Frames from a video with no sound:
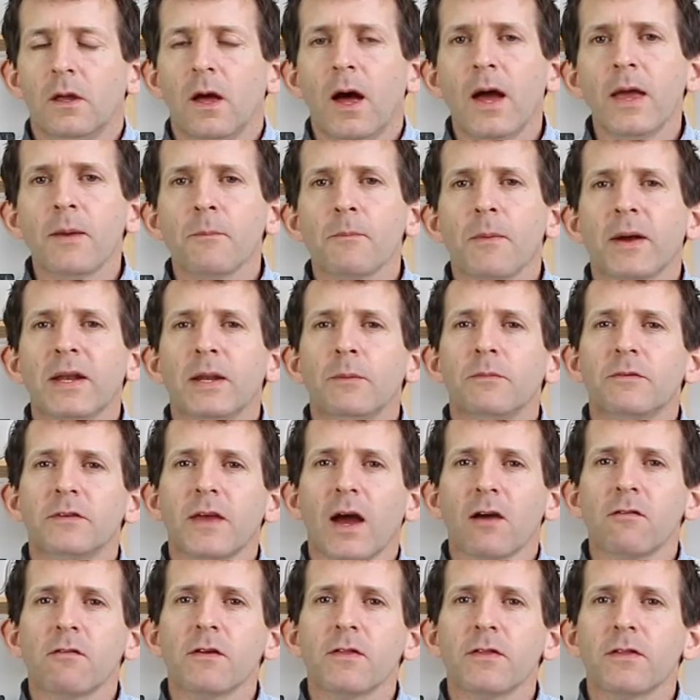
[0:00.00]
Hi, my name's
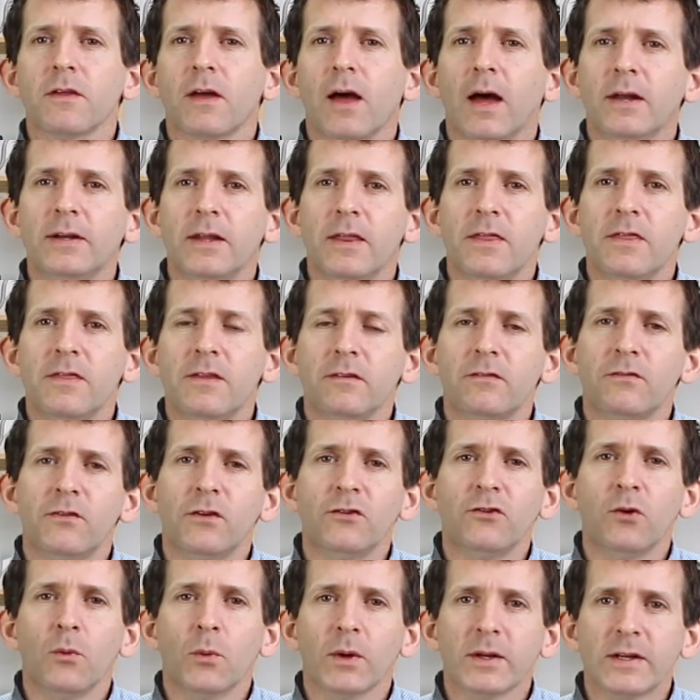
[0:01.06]
Gareth, and in this
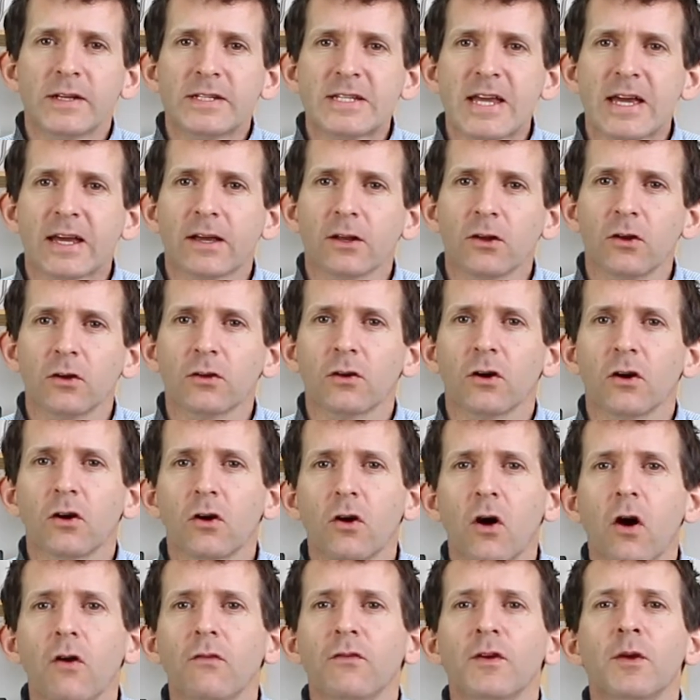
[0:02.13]
video, we're going to take a look at
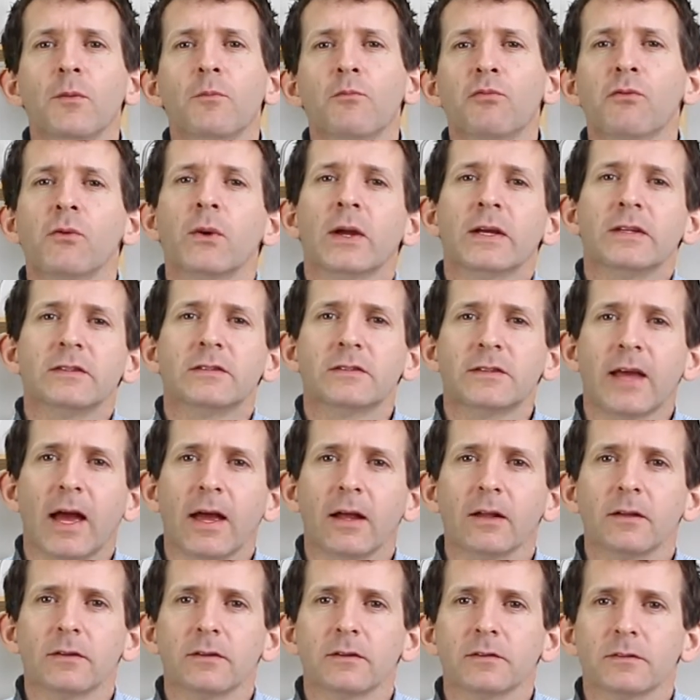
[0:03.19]
coffee brewing
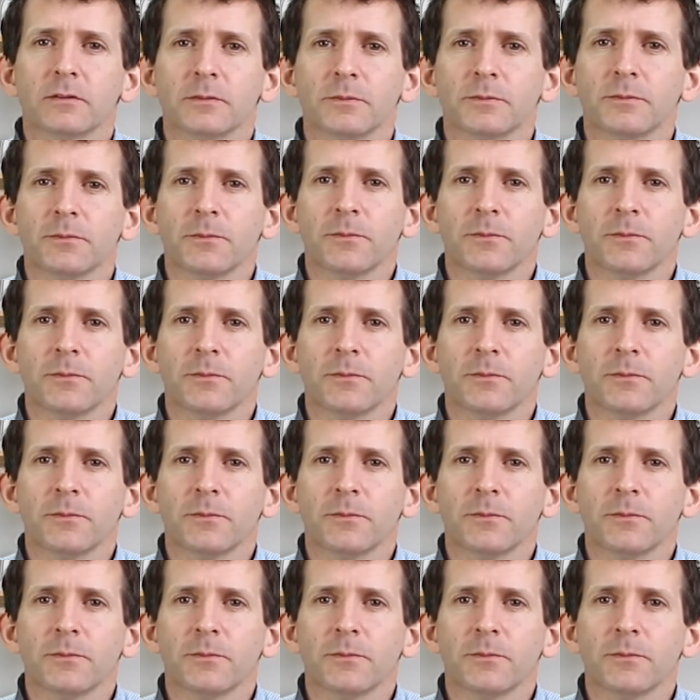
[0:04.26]
scales.